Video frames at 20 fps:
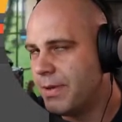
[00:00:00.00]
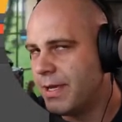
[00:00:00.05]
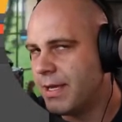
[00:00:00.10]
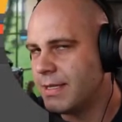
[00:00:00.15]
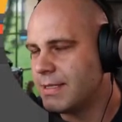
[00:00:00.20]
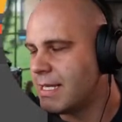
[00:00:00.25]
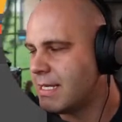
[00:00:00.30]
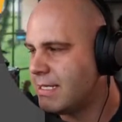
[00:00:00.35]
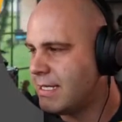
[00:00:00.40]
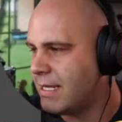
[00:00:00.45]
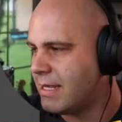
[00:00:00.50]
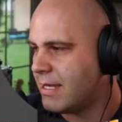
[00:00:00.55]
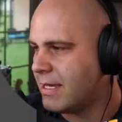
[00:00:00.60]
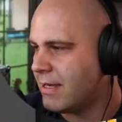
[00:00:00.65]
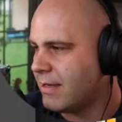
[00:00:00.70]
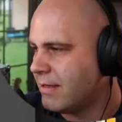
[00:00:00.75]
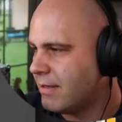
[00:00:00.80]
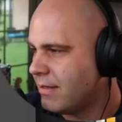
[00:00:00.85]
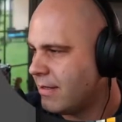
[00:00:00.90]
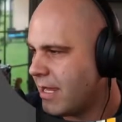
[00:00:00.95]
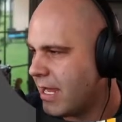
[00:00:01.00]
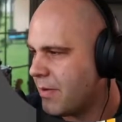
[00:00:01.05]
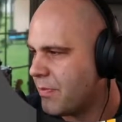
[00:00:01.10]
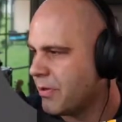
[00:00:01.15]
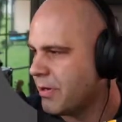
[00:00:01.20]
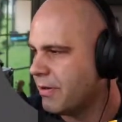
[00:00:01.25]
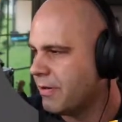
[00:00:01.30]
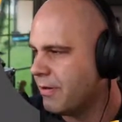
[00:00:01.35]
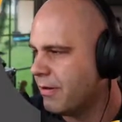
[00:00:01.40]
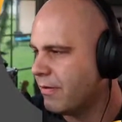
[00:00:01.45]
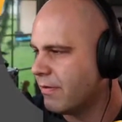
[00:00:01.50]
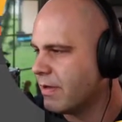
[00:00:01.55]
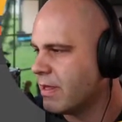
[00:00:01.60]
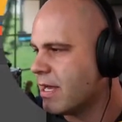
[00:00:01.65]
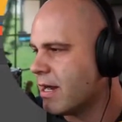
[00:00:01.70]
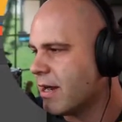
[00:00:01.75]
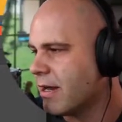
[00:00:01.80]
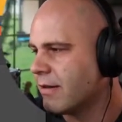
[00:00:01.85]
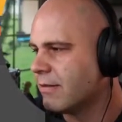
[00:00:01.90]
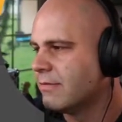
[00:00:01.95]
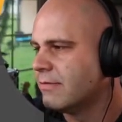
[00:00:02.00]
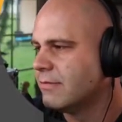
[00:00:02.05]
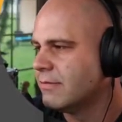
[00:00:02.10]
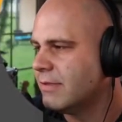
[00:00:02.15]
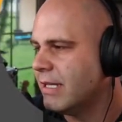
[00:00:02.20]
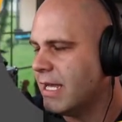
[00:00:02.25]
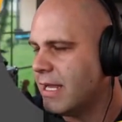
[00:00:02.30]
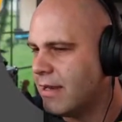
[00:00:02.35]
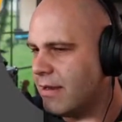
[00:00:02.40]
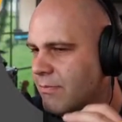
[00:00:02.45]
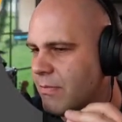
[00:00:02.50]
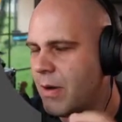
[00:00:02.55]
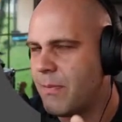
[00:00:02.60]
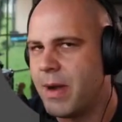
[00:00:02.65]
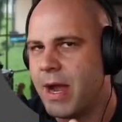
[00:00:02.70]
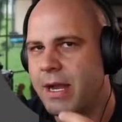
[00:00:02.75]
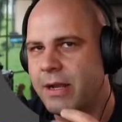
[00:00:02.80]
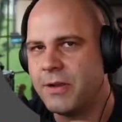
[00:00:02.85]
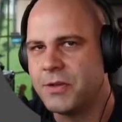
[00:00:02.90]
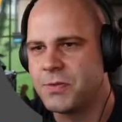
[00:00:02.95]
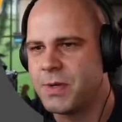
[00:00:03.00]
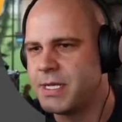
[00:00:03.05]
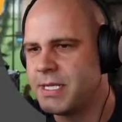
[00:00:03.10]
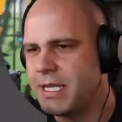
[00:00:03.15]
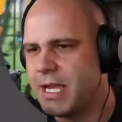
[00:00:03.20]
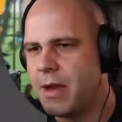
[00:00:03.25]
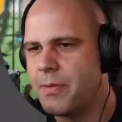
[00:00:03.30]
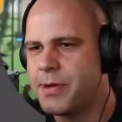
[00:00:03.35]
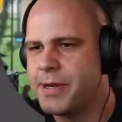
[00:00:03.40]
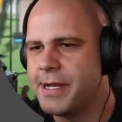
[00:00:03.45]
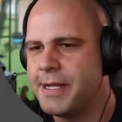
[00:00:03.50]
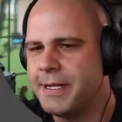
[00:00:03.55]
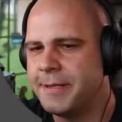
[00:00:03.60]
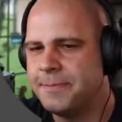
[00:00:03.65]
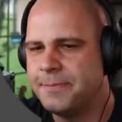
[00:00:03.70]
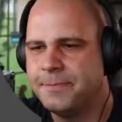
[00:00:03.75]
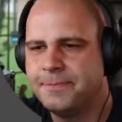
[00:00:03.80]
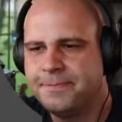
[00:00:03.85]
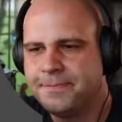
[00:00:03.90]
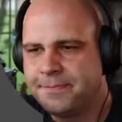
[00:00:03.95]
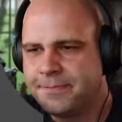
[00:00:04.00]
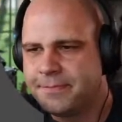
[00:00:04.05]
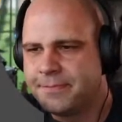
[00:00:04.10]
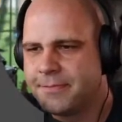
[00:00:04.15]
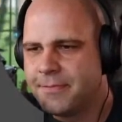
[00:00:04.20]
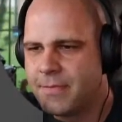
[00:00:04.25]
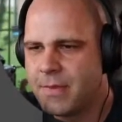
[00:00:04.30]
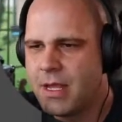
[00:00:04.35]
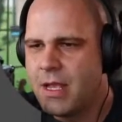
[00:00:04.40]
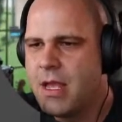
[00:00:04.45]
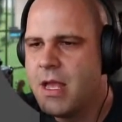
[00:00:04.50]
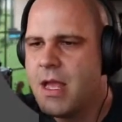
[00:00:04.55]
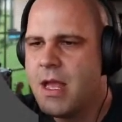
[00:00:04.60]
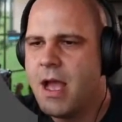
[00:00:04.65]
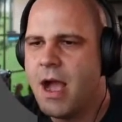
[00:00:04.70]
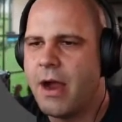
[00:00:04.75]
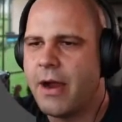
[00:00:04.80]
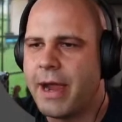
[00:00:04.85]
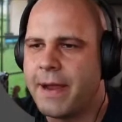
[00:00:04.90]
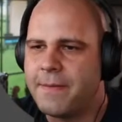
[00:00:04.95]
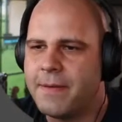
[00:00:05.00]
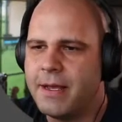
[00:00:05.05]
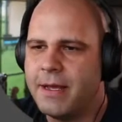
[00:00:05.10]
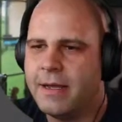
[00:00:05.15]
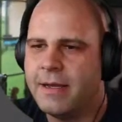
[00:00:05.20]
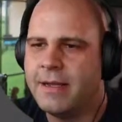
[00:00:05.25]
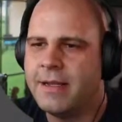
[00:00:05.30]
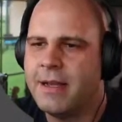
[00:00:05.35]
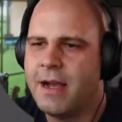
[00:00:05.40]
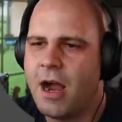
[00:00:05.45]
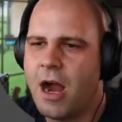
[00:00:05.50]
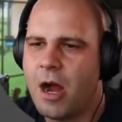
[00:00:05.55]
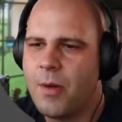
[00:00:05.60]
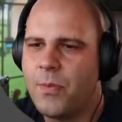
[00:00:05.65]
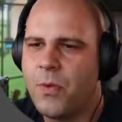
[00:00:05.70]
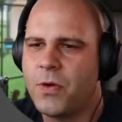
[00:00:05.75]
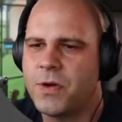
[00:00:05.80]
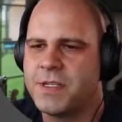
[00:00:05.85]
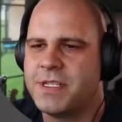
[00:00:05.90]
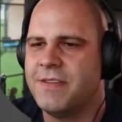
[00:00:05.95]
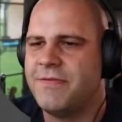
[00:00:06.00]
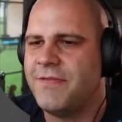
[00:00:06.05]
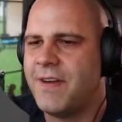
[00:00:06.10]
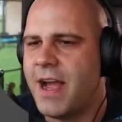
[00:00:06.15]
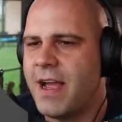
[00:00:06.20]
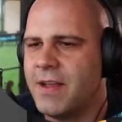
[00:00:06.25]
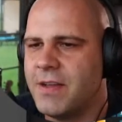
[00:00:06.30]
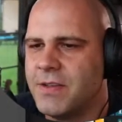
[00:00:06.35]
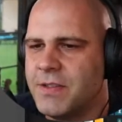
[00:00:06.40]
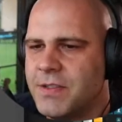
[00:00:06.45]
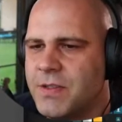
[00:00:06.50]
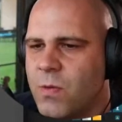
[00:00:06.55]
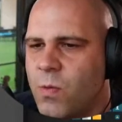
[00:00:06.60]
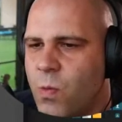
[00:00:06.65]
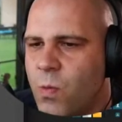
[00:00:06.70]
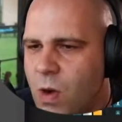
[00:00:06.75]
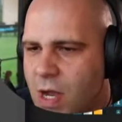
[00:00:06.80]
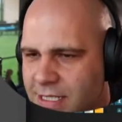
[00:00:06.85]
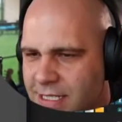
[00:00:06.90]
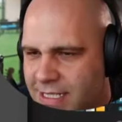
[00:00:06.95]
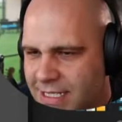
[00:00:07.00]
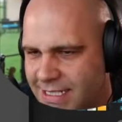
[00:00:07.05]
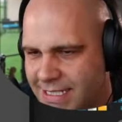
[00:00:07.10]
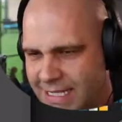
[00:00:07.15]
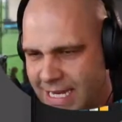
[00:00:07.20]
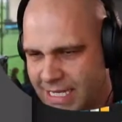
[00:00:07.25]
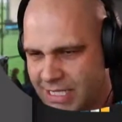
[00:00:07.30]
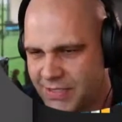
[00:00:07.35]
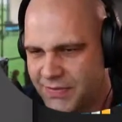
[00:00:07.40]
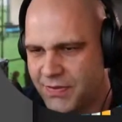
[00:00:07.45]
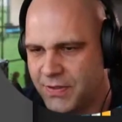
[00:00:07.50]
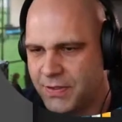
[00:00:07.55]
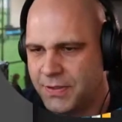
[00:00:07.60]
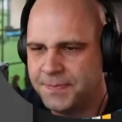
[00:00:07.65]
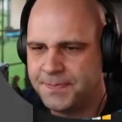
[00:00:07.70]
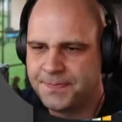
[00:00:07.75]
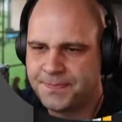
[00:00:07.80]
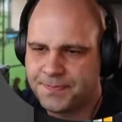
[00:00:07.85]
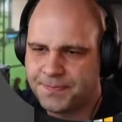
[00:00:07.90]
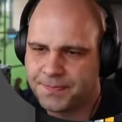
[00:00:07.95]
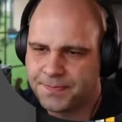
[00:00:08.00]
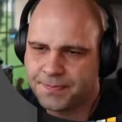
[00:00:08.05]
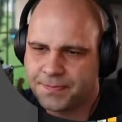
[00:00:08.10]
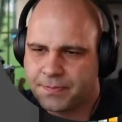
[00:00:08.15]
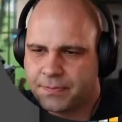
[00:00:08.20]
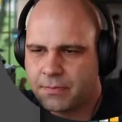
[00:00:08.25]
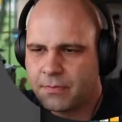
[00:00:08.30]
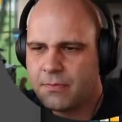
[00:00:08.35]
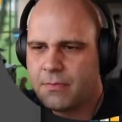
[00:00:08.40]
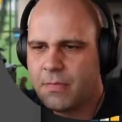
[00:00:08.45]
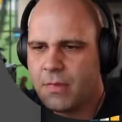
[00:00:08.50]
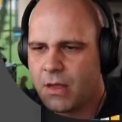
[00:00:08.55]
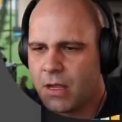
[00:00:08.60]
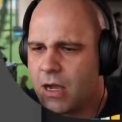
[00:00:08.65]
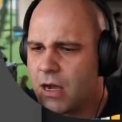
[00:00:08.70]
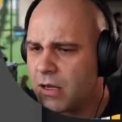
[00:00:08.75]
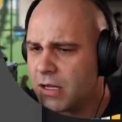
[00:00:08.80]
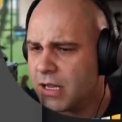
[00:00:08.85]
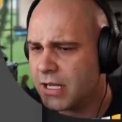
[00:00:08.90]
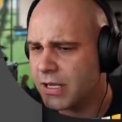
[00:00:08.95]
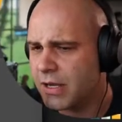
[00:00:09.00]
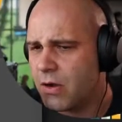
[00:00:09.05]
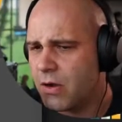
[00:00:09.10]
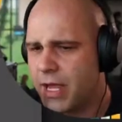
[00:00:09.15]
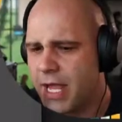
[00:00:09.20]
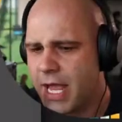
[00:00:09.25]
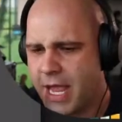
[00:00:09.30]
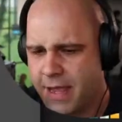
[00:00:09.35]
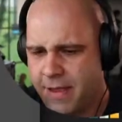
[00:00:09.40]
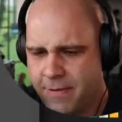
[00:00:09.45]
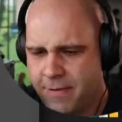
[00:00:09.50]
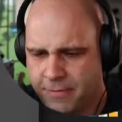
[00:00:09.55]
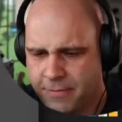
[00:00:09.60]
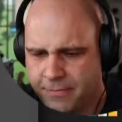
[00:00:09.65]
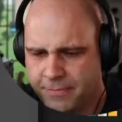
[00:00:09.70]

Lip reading: because I see the Gabriel over there and my mind goes right to Gabriella. All right, Artboards to Files was successful. I'll click OK.